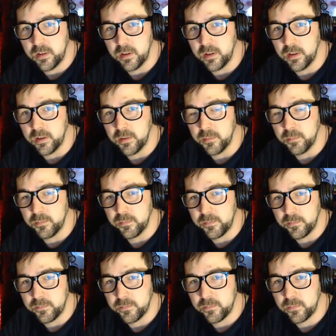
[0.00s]

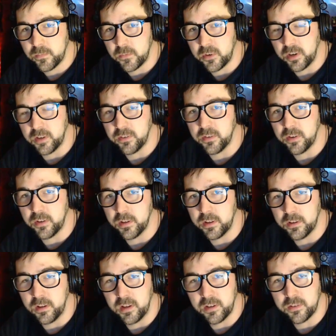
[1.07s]

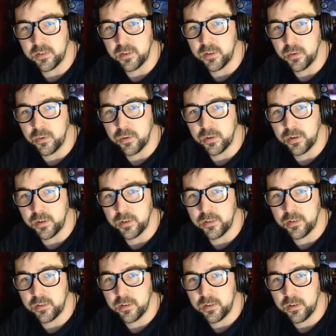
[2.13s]
It locks the
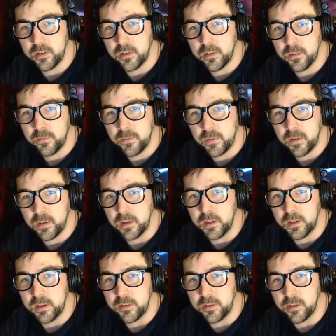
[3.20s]
doors,
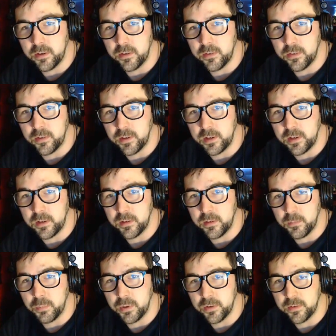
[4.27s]
and it turns, like,
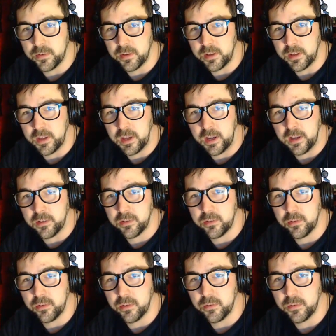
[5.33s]
it puts, like, gas
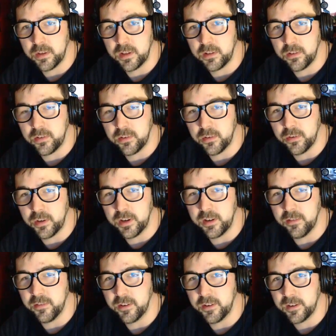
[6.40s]
through the vents or
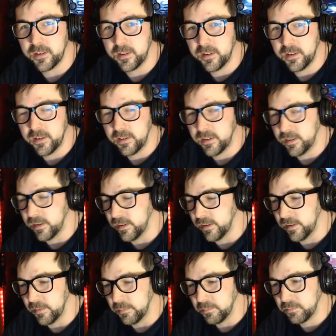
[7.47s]
whatever.
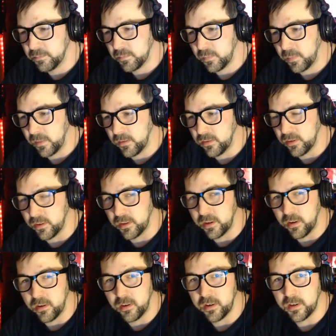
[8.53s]
So the
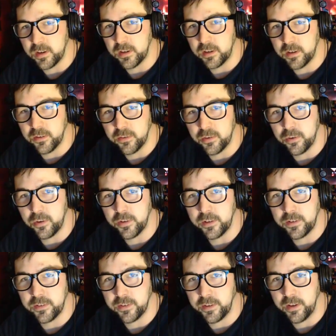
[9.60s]
car can control
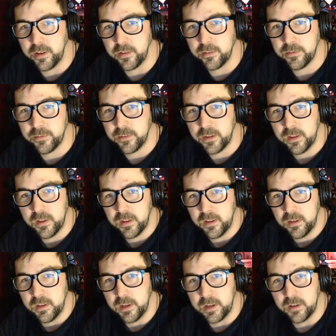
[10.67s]
itself.
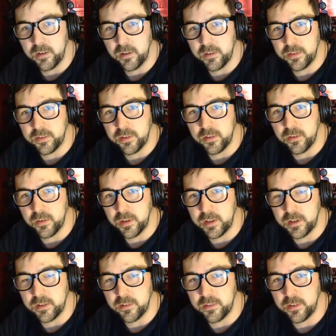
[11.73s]
It can also
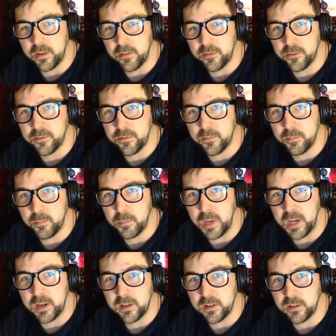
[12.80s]
get itself
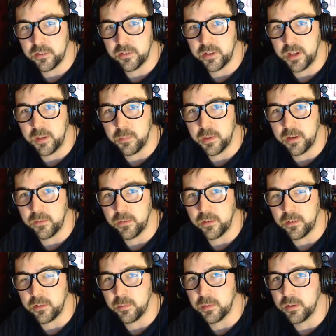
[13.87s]
back into shape after
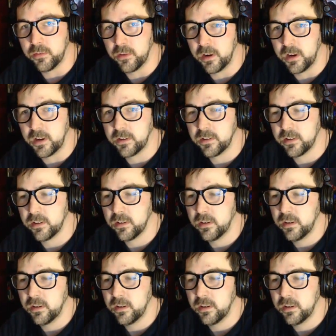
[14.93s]
it's been wrecked.